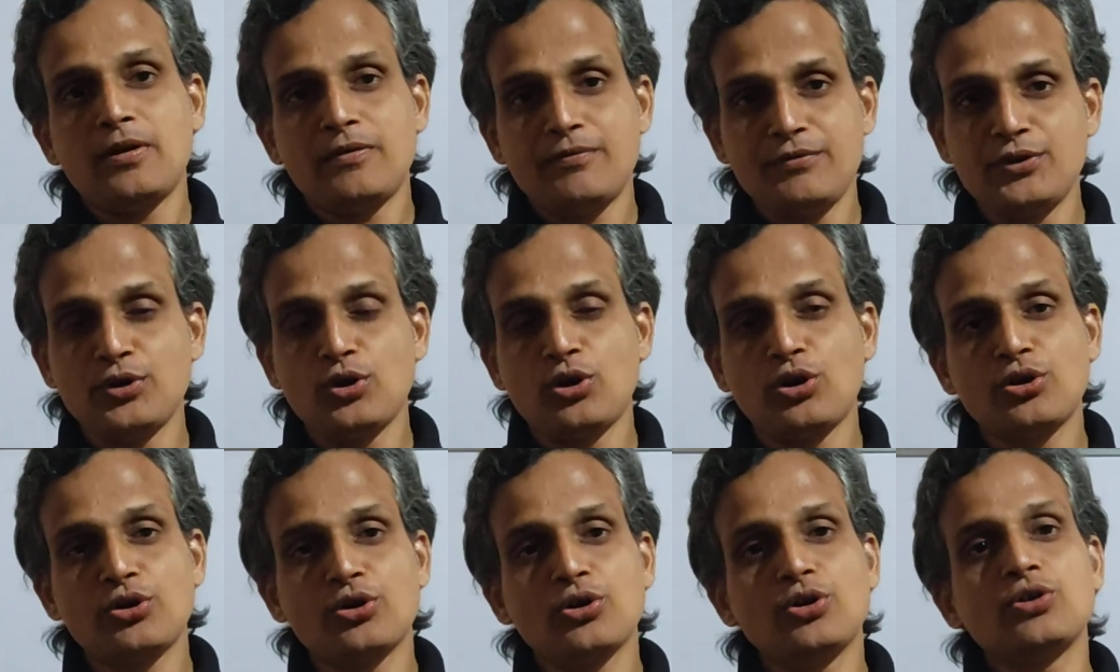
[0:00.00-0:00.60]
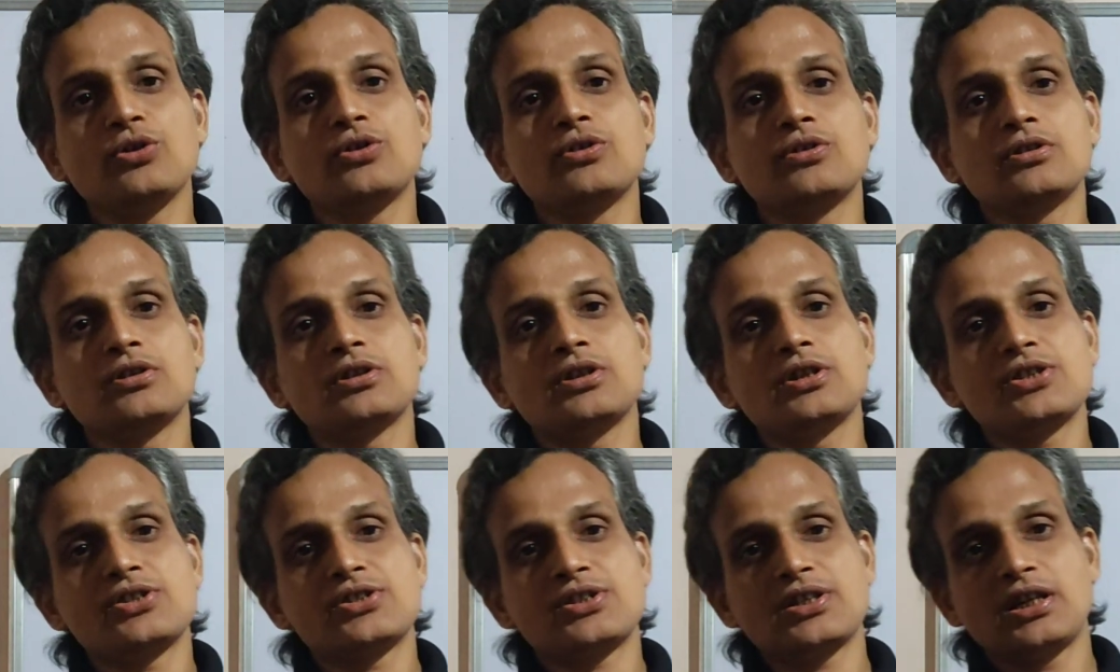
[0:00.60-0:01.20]
We all know
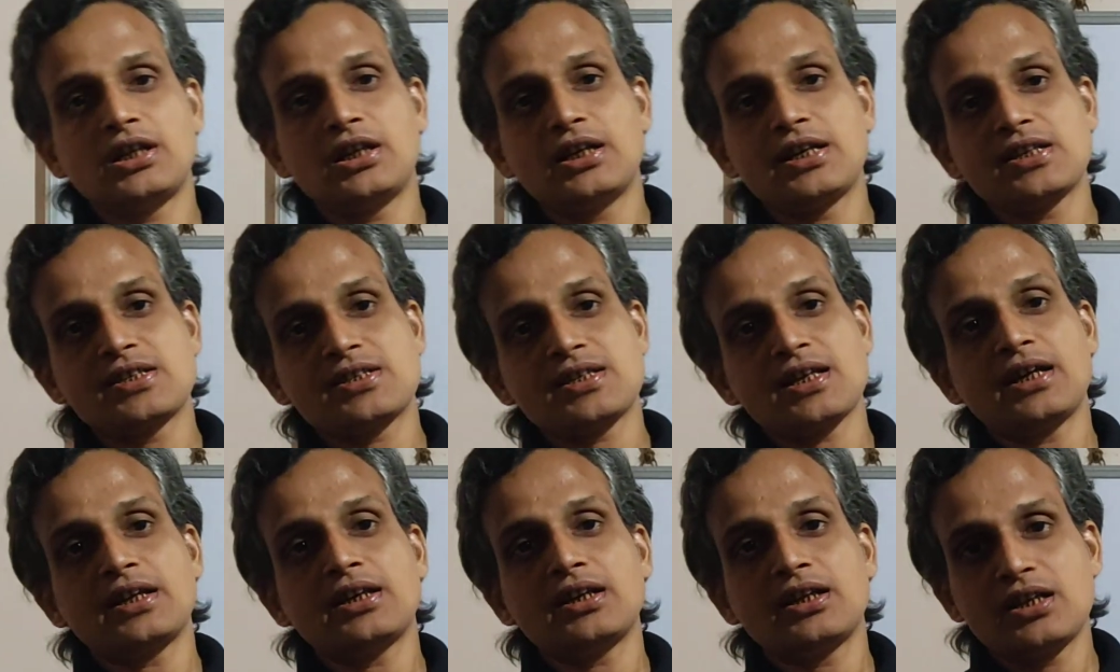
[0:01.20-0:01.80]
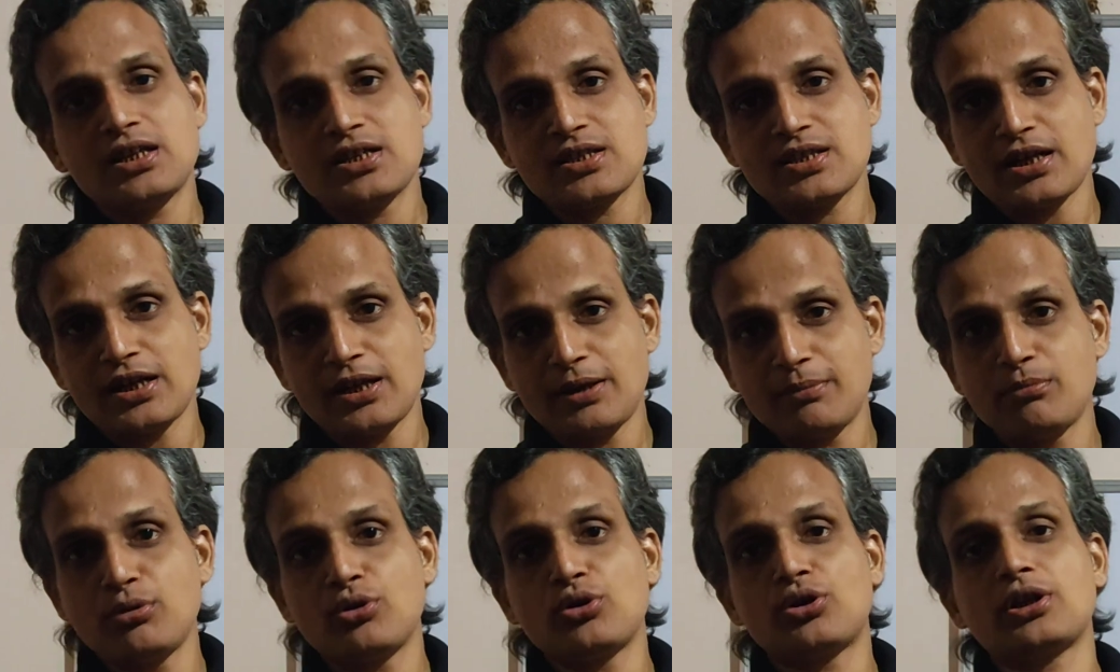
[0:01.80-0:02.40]
steel design is an
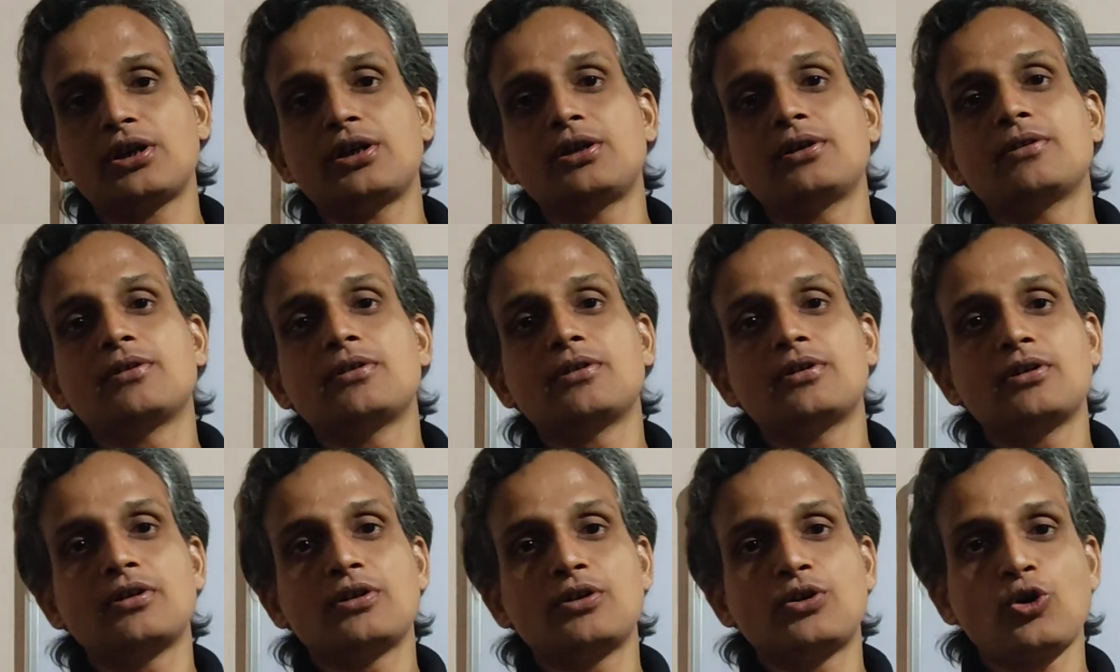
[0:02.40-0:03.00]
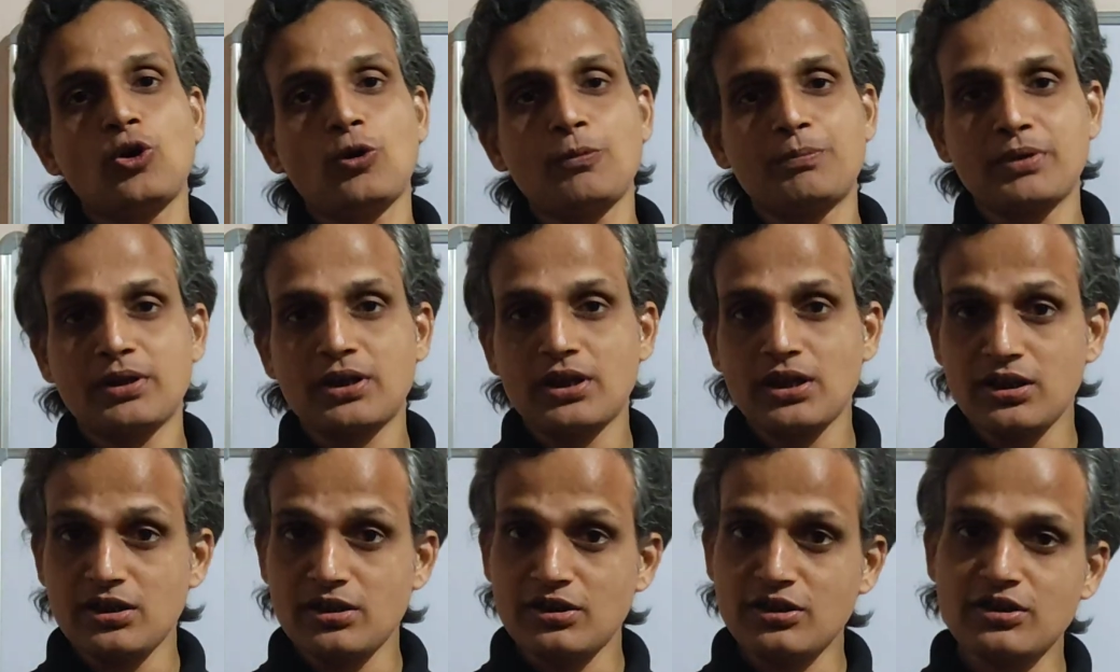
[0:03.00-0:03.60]
important topic
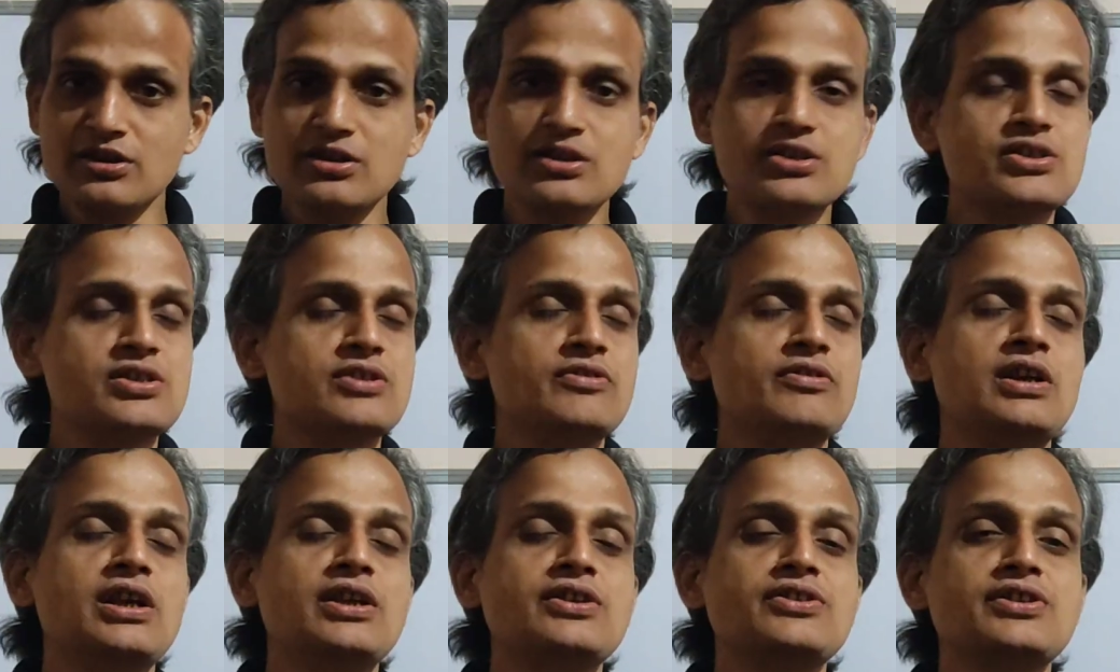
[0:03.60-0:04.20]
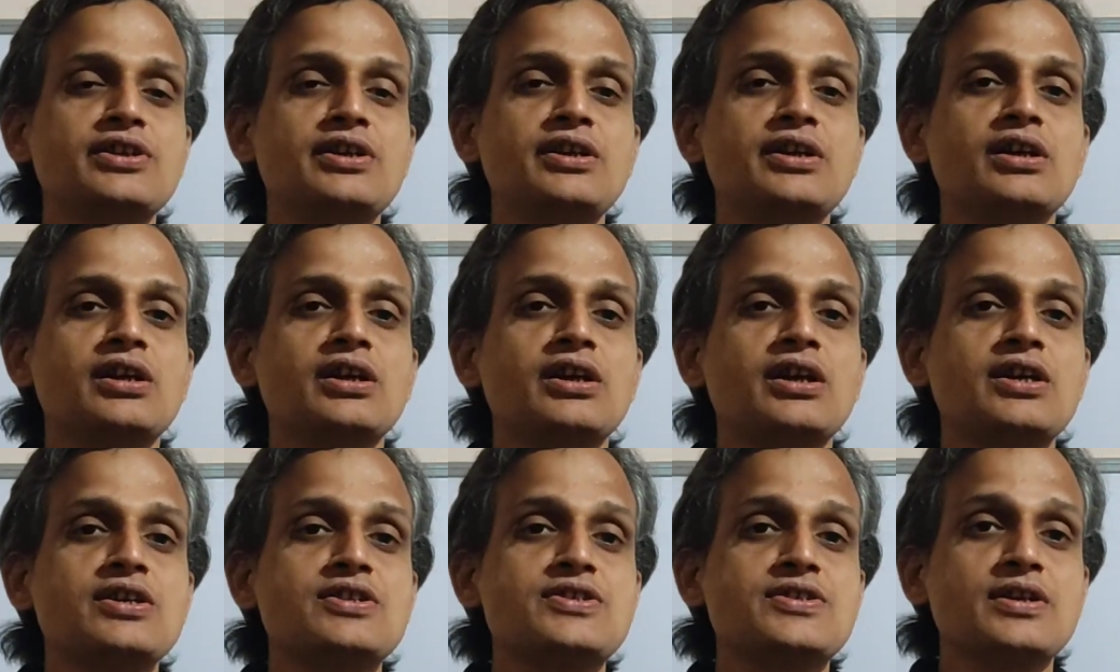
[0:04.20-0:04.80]
in civil
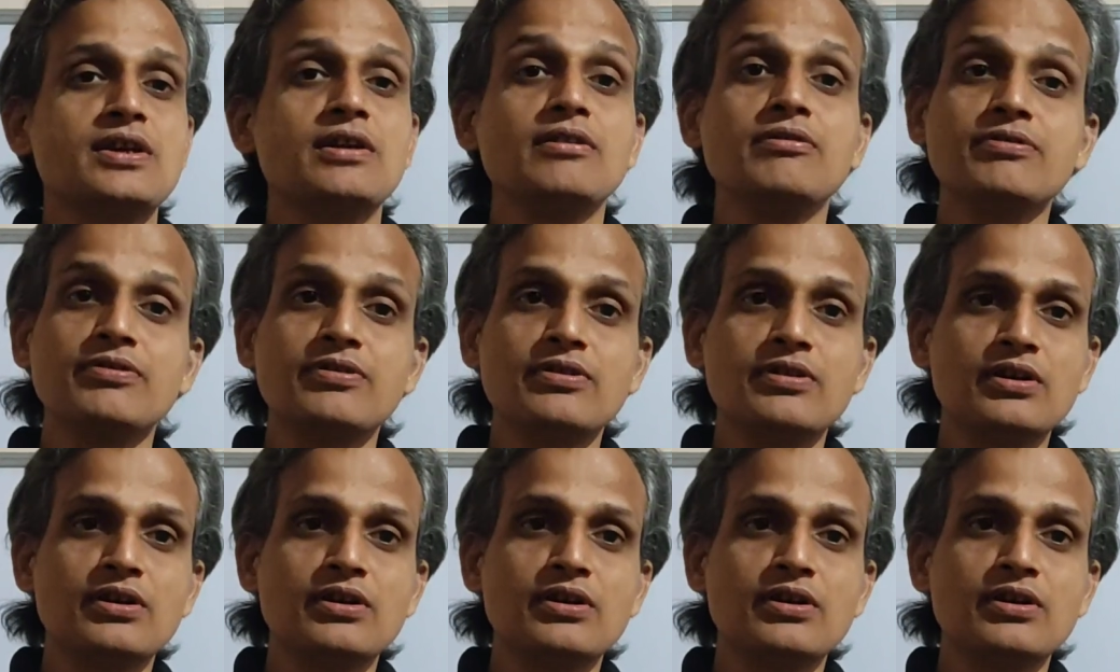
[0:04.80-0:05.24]
engineering itself.